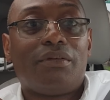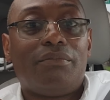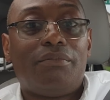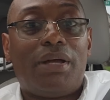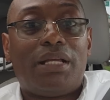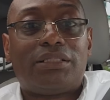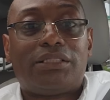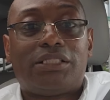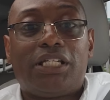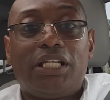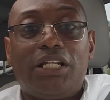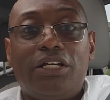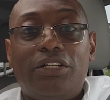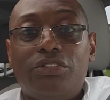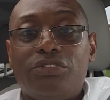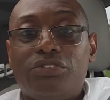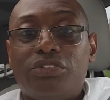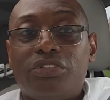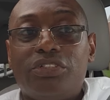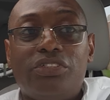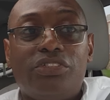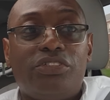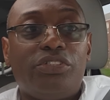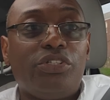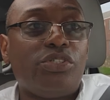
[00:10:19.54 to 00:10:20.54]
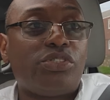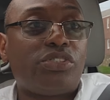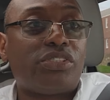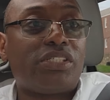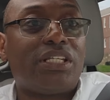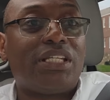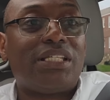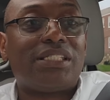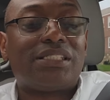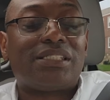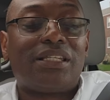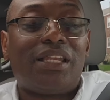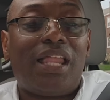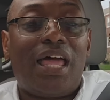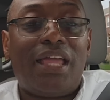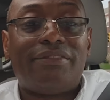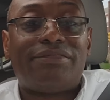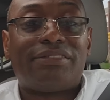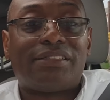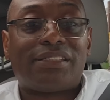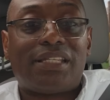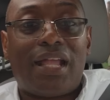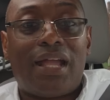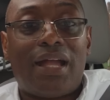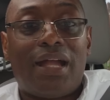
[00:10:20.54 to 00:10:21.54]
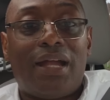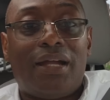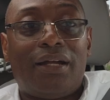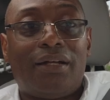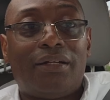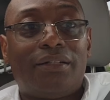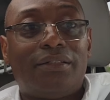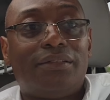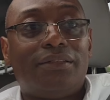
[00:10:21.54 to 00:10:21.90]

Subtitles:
My children used to this lifestyle.